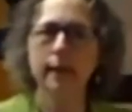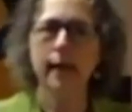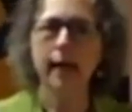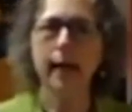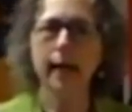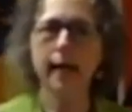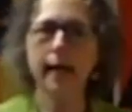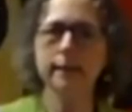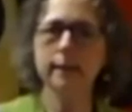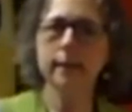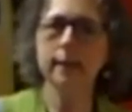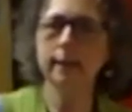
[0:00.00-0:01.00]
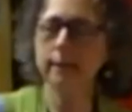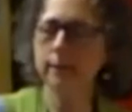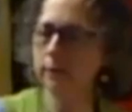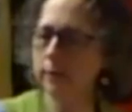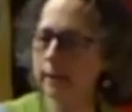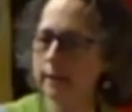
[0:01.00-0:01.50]
And you
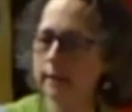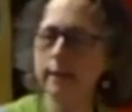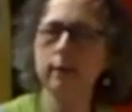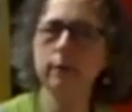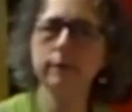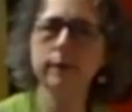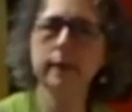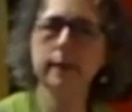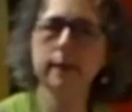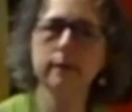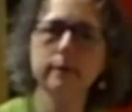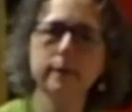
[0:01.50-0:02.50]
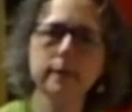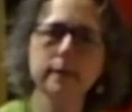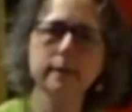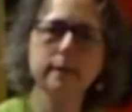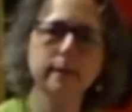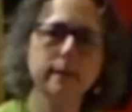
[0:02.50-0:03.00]
can see over here,
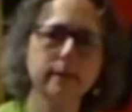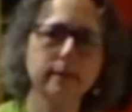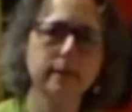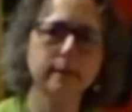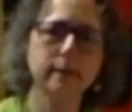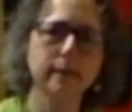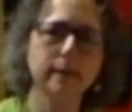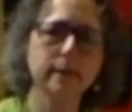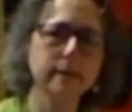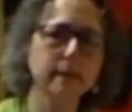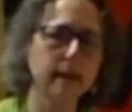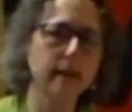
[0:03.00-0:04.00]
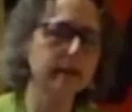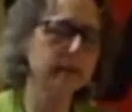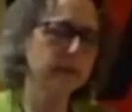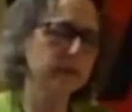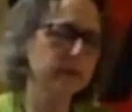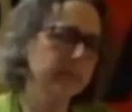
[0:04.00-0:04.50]
this
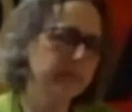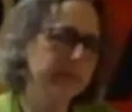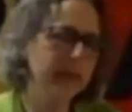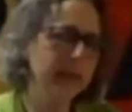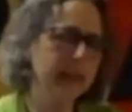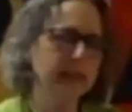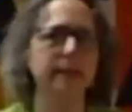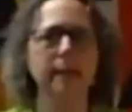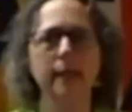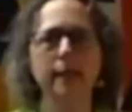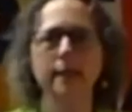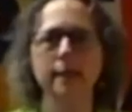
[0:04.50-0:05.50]
Zoom meeting today